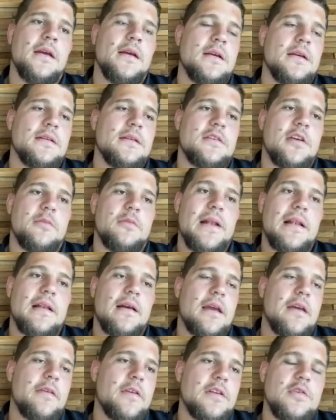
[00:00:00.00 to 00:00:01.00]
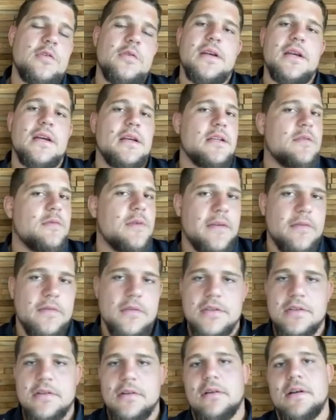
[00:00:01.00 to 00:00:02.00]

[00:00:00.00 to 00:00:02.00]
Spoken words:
so it meant like every 2 years we have to